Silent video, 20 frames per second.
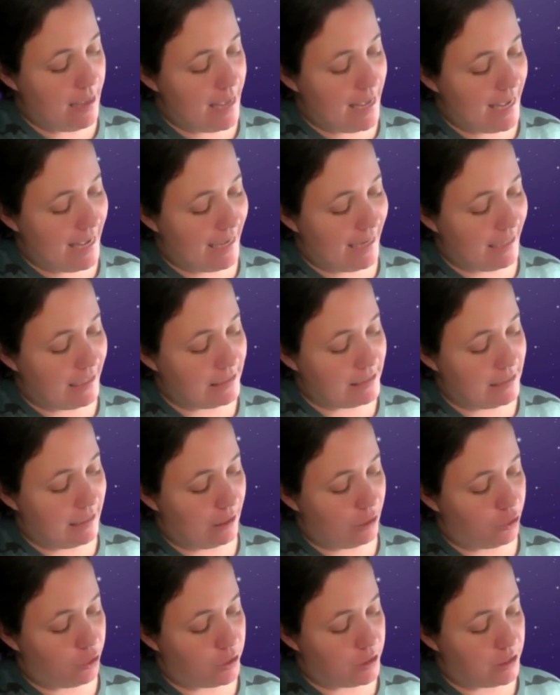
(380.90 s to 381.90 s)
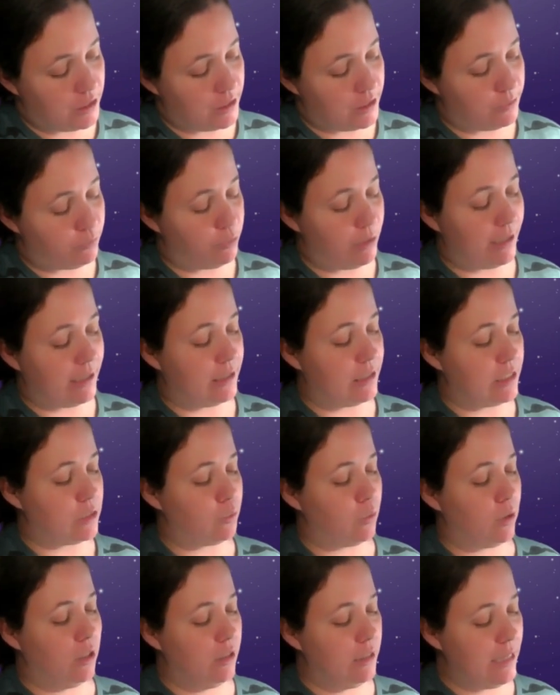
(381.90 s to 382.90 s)
And that goes into this bracket as
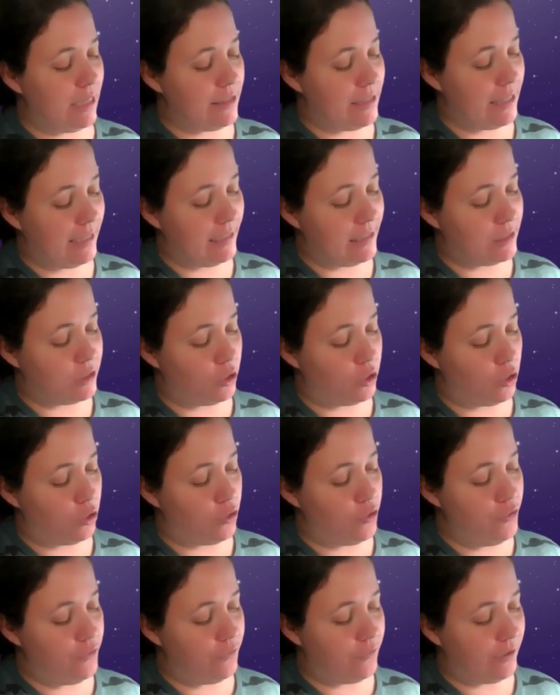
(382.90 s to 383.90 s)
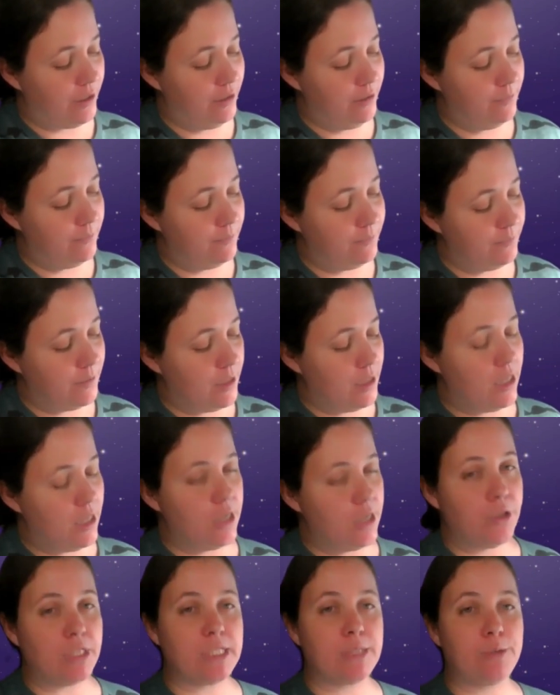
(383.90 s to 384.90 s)
well. And that is over
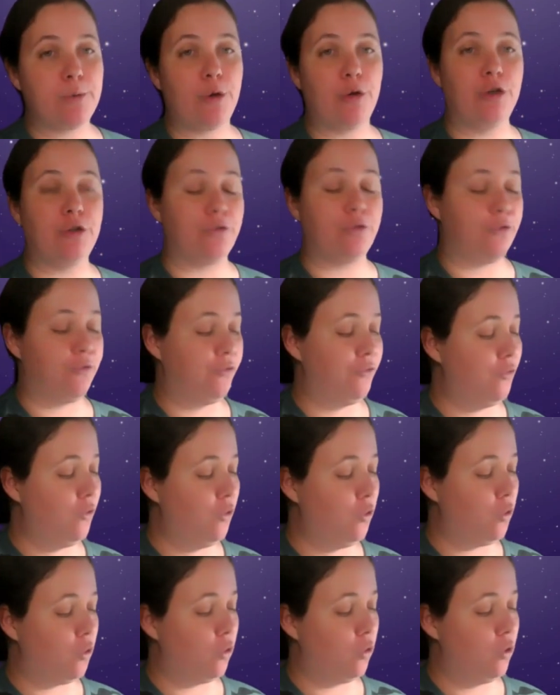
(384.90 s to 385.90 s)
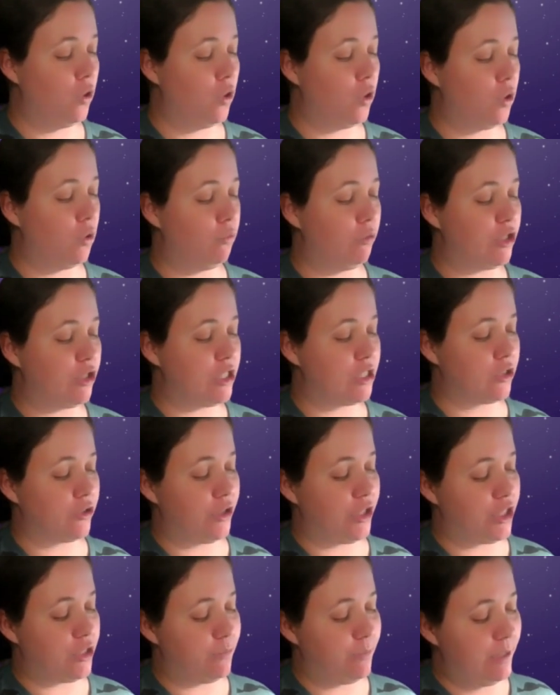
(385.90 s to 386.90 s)
the square root of 4, which is going
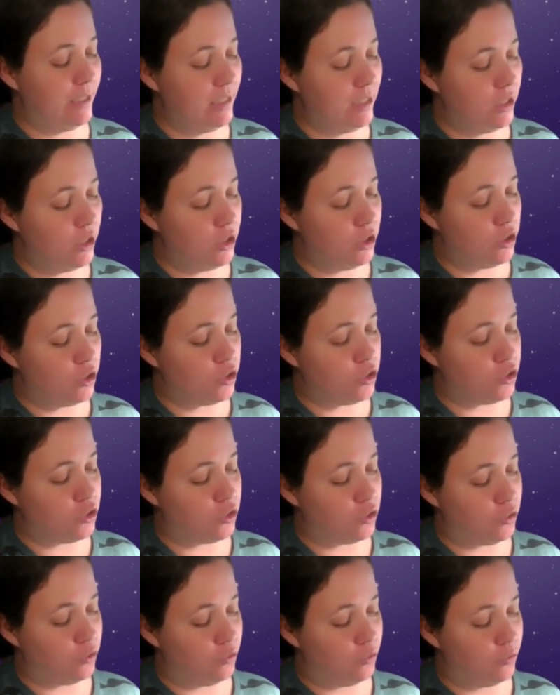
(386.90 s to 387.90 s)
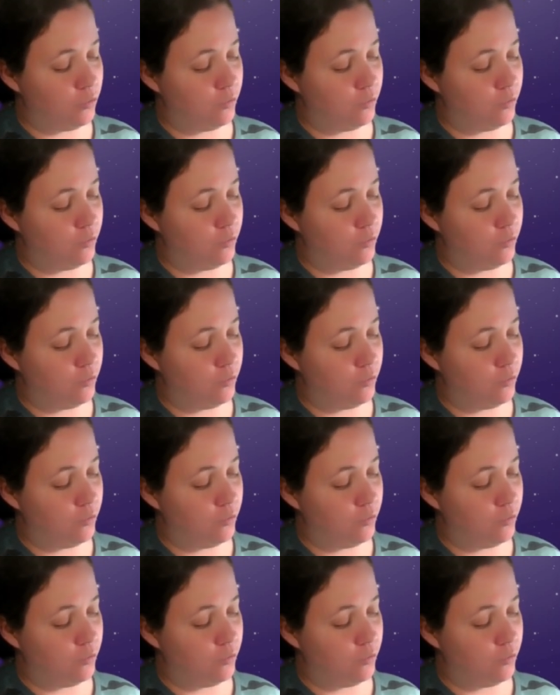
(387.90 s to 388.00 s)
to be 2.